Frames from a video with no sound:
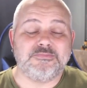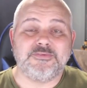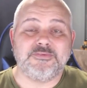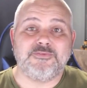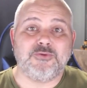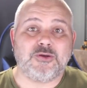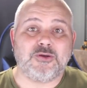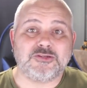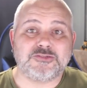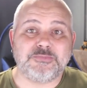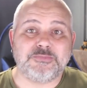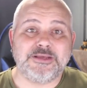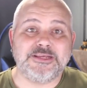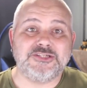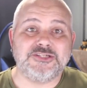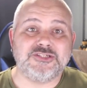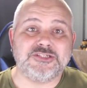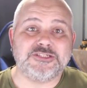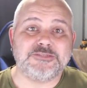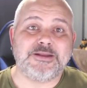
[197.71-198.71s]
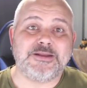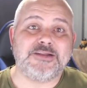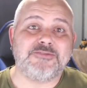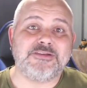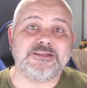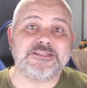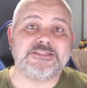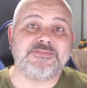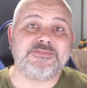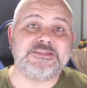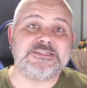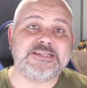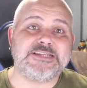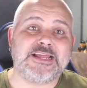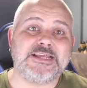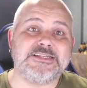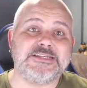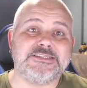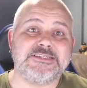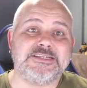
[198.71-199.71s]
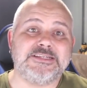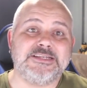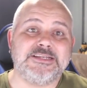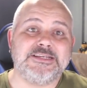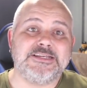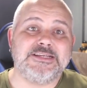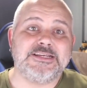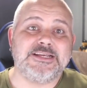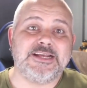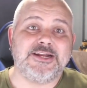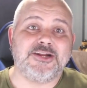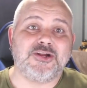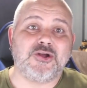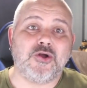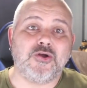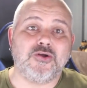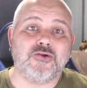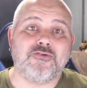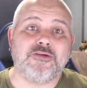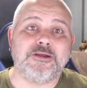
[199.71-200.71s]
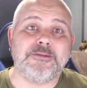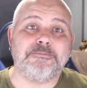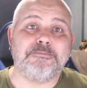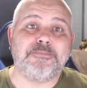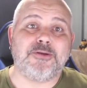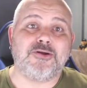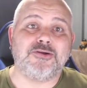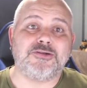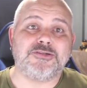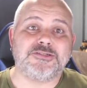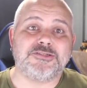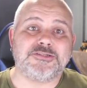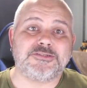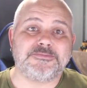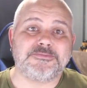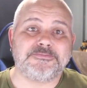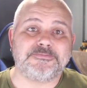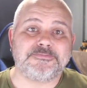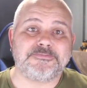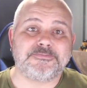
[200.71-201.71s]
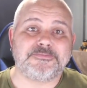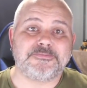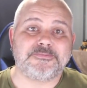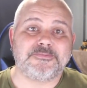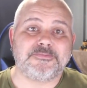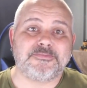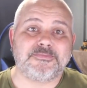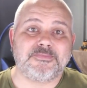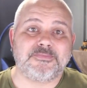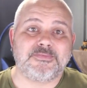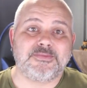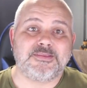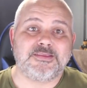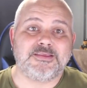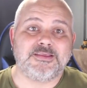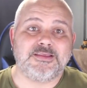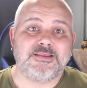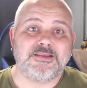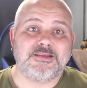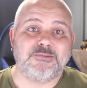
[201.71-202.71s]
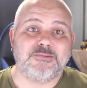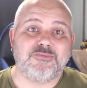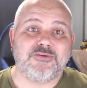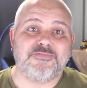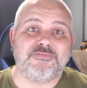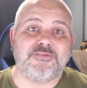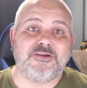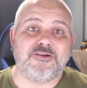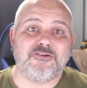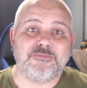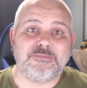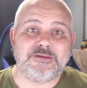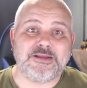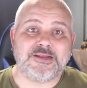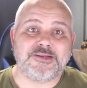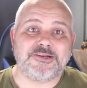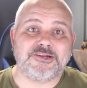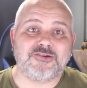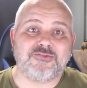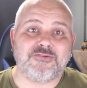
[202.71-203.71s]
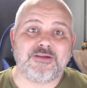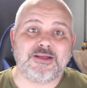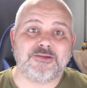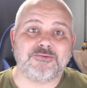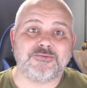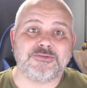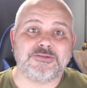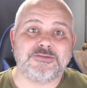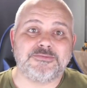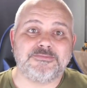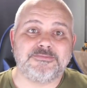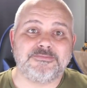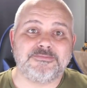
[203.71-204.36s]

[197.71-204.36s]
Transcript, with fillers: if you ask me, should spend the rest of his days in a concrete box, preferably underground.